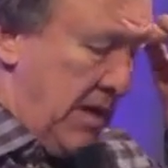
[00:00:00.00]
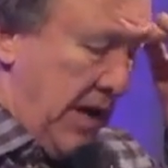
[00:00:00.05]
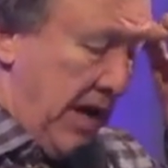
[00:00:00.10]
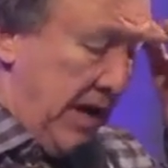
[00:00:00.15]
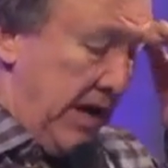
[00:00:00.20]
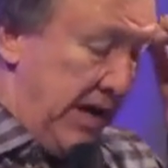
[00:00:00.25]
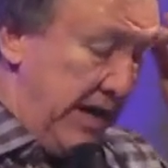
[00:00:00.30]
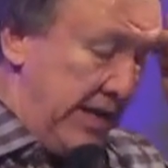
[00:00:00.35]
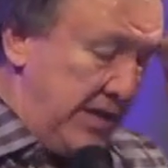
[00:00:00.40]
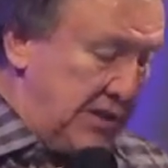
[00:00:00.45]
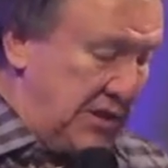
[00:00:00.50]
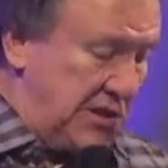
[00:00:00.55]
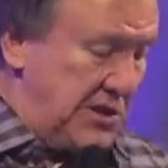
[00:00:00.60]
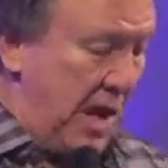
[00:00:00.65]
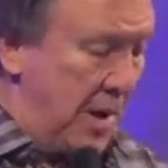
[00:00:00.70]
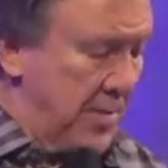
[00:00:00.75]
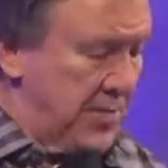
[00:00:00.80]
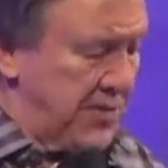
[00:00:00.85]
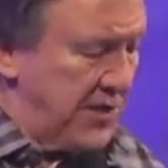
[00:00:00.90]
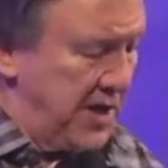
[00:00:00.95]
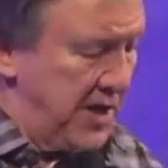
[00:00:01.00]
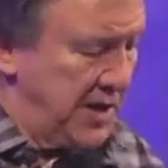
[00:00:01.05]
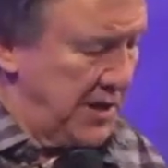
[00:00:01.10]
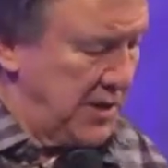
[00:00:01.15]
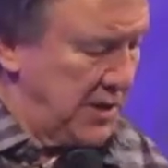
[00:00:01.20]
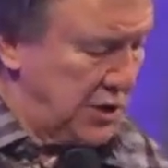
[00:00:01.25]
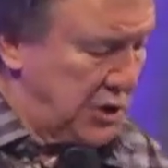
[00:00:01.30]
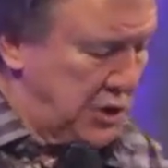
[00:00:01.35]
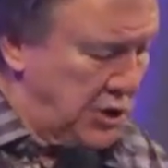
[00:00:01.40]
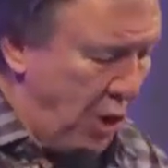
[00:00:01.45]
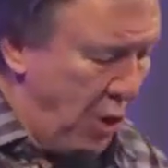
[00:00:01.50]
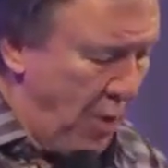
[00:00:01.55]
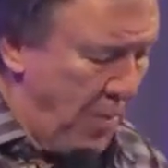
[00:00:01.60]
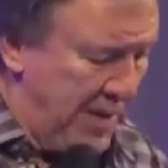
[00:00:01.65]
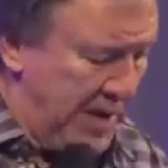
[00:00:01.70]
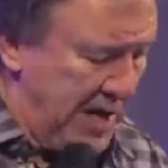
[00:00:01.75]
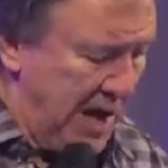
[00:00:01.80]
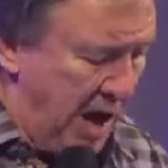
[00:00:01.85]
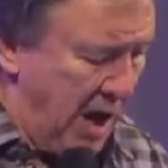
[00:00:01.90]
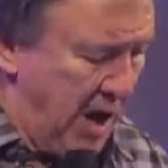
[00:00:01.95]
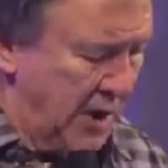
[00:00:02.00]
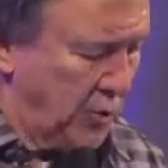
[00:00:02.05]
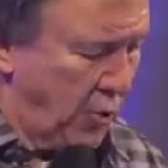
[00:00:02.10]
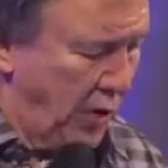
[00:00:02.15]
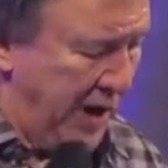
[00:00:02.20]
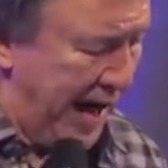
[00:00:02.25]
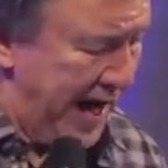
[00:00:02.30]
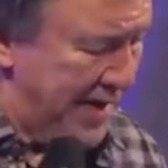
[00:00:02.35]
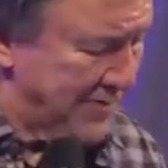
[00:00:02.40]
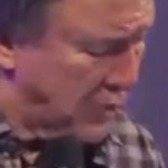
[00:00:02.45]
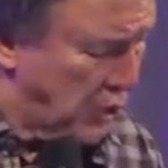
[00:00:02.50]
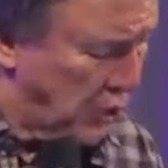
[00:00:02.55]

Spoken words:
And it is something so beyond what I